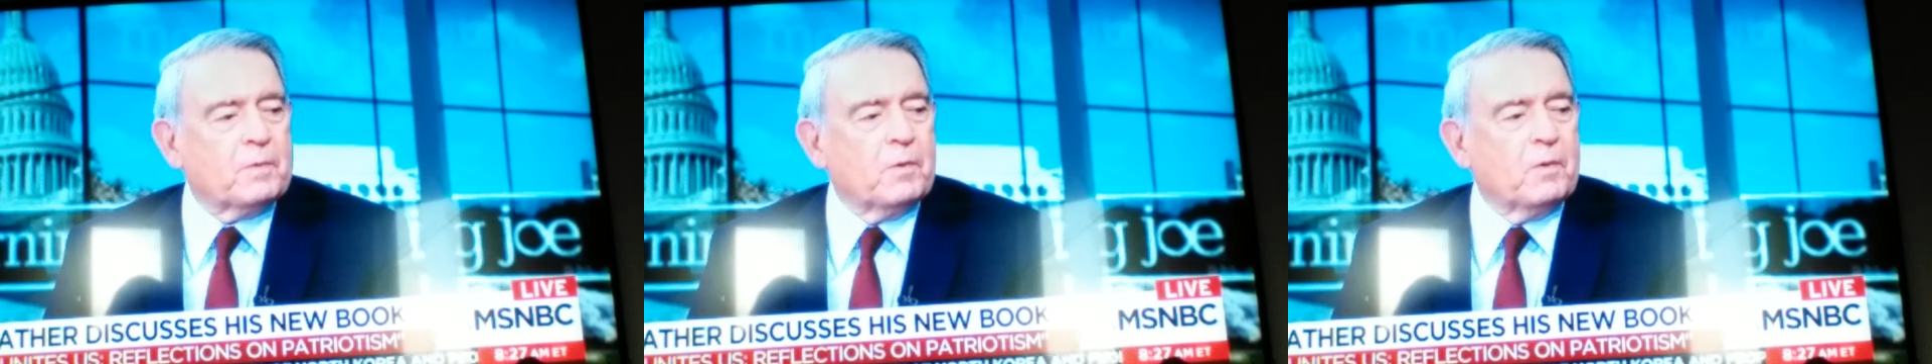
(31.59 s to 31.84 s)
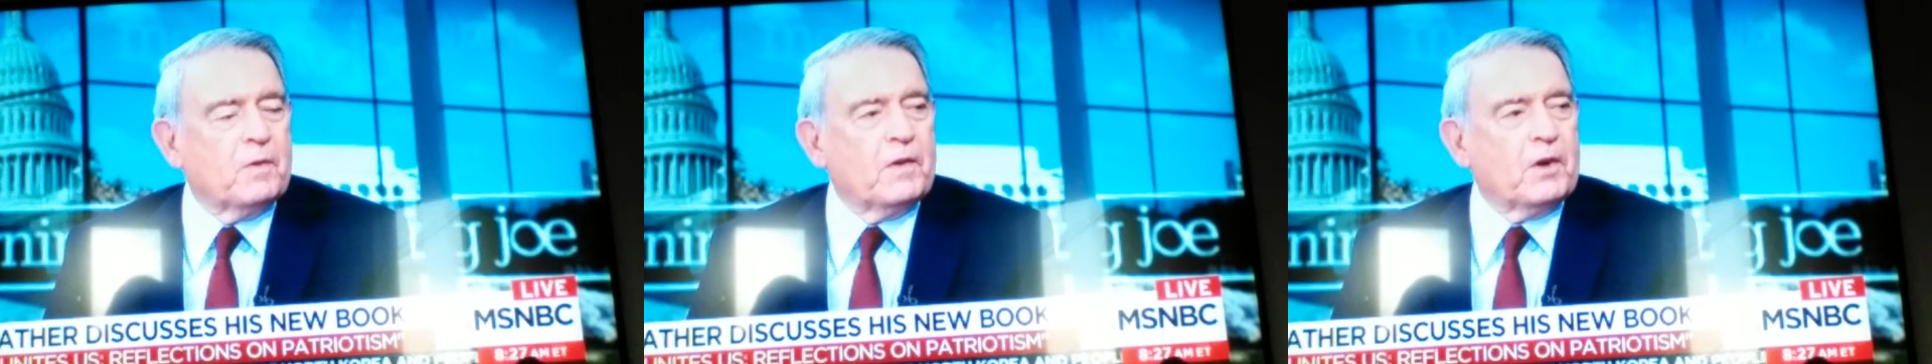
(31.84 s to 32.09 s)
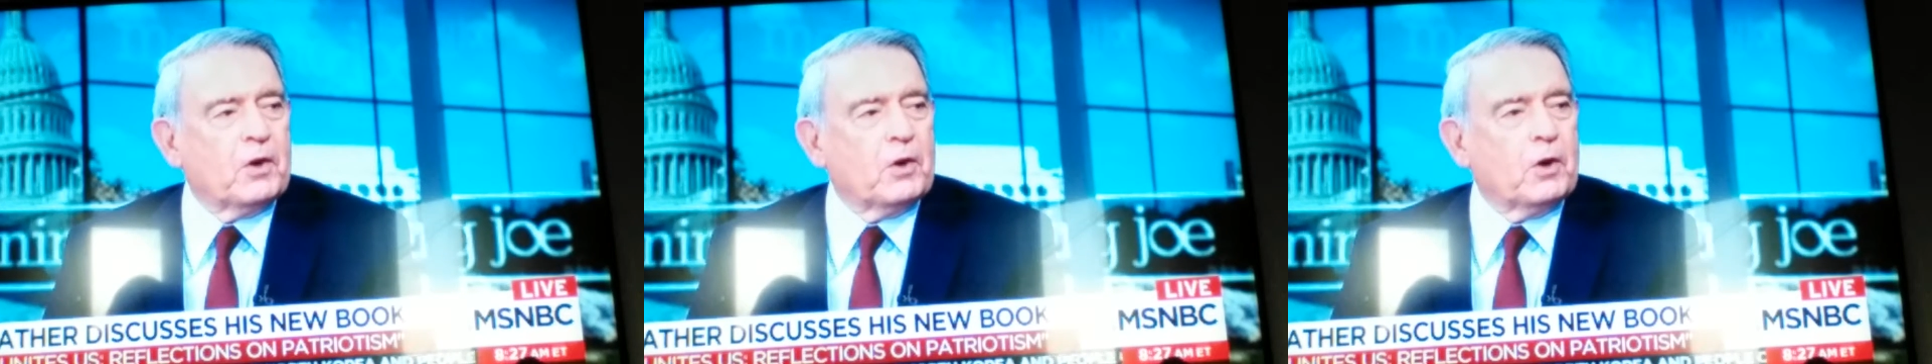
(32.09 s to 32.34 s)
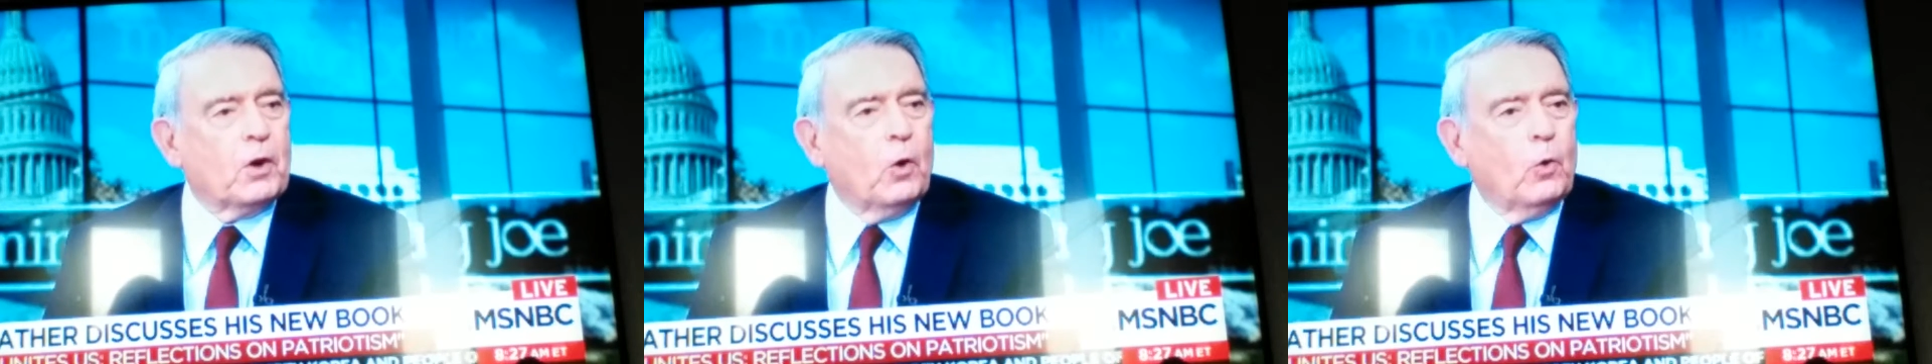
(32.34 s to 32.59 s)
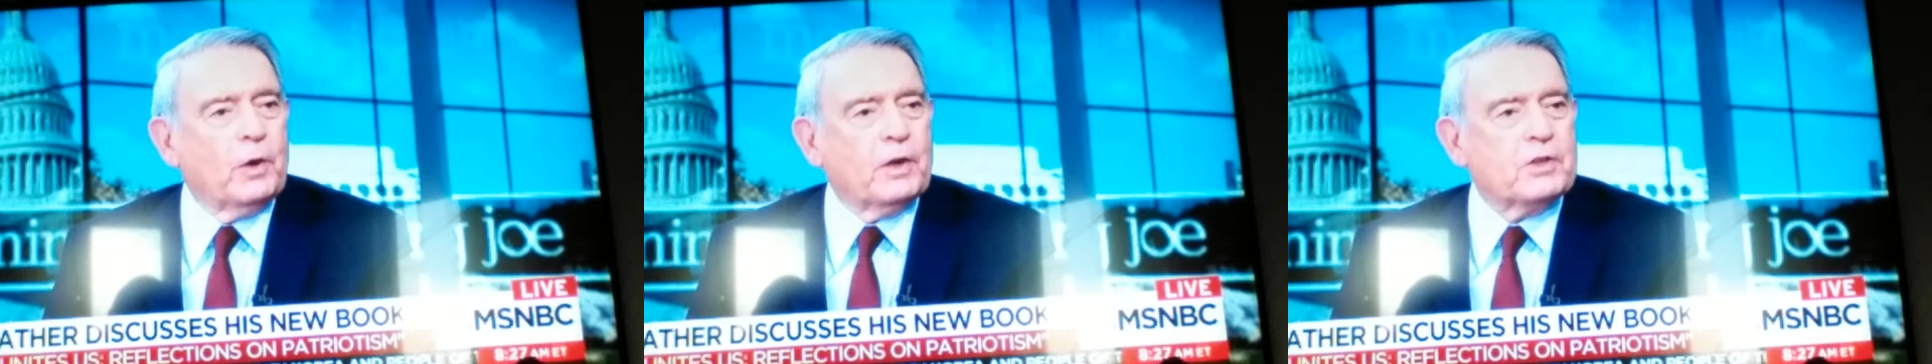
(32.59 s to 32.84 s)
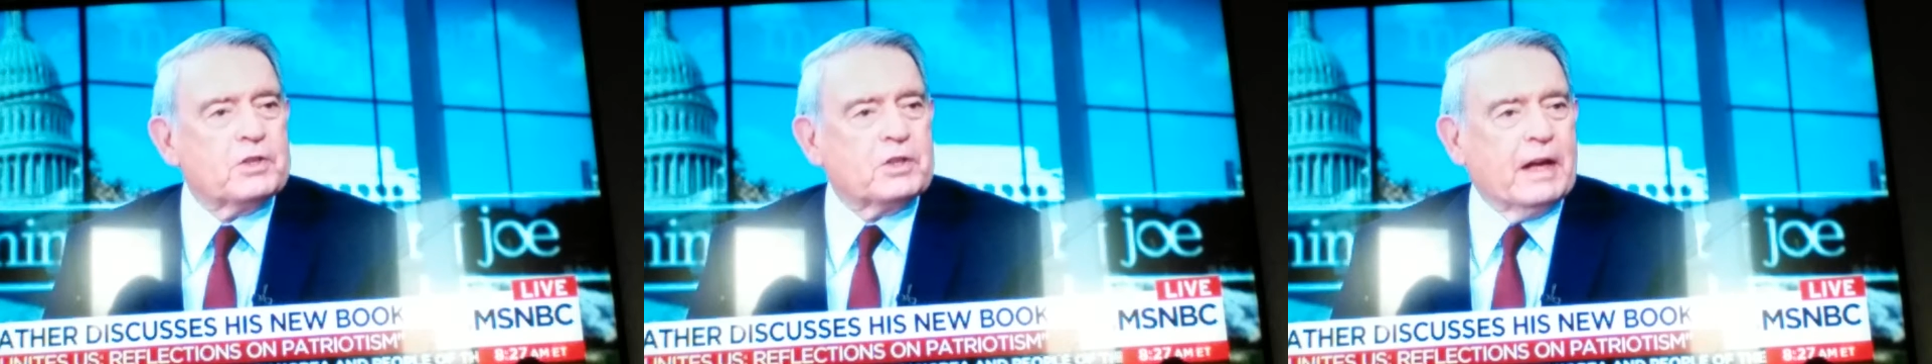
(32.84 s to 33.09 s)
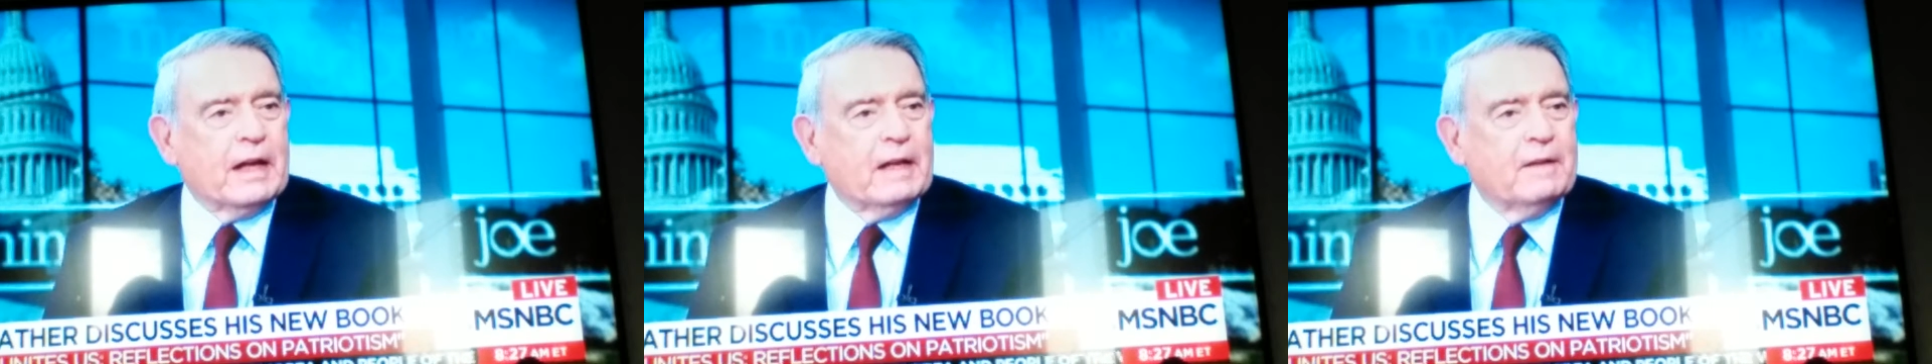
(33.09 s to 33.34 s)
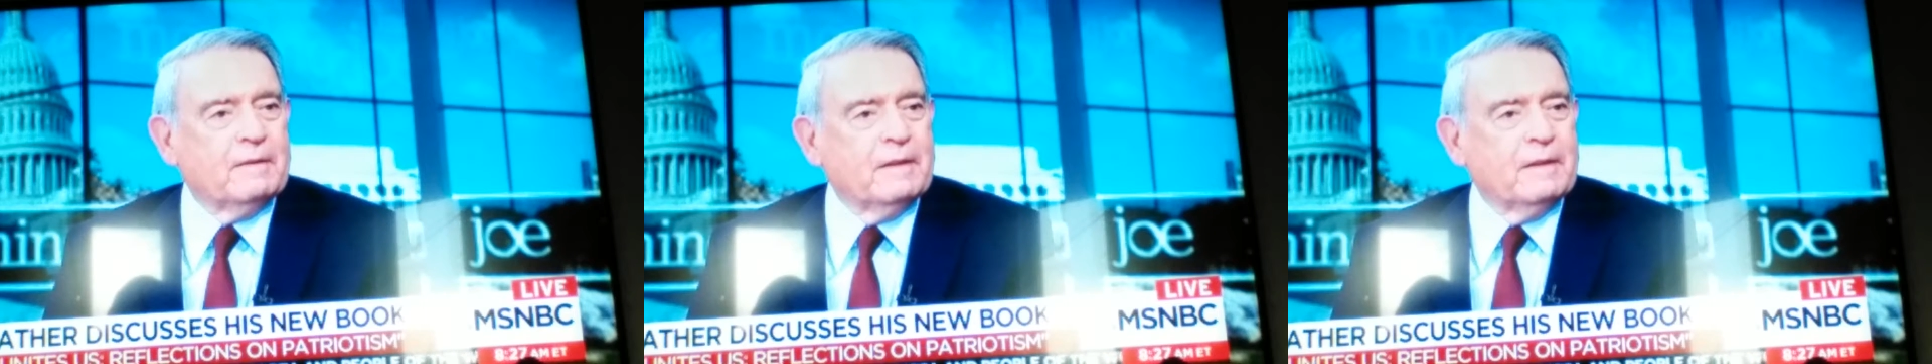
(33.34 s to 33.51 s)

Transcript: but we're very good at holding steady.